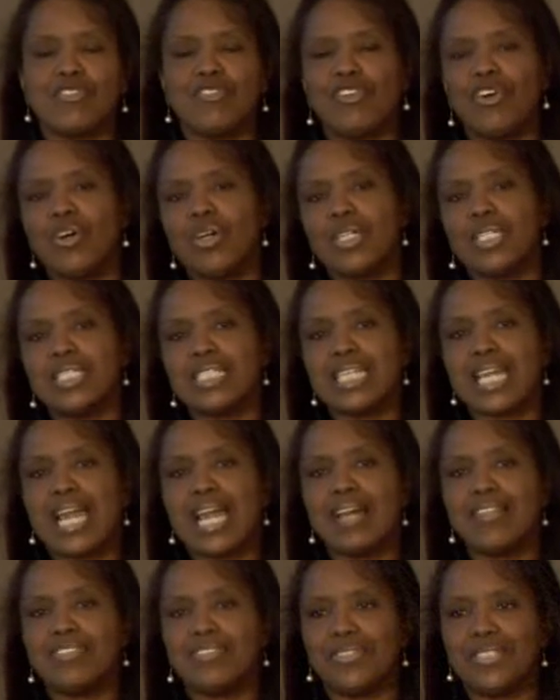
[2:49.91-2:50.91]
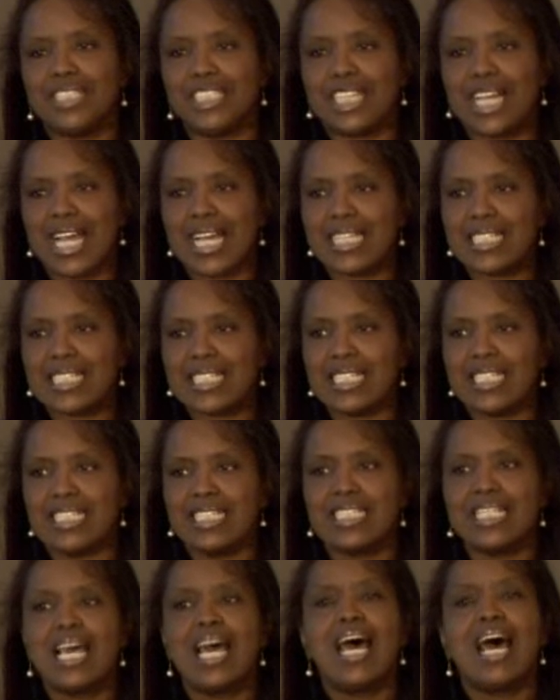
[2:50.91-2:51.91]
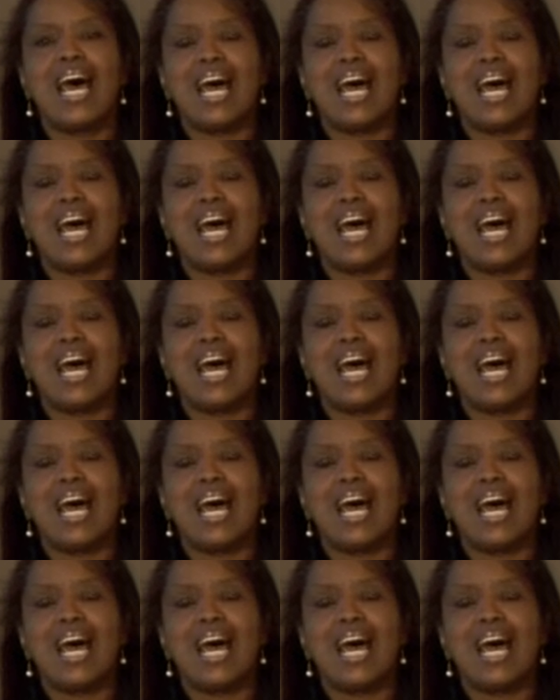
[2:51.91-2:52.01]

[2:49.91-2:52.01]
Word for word: far as Katherine Jackson's,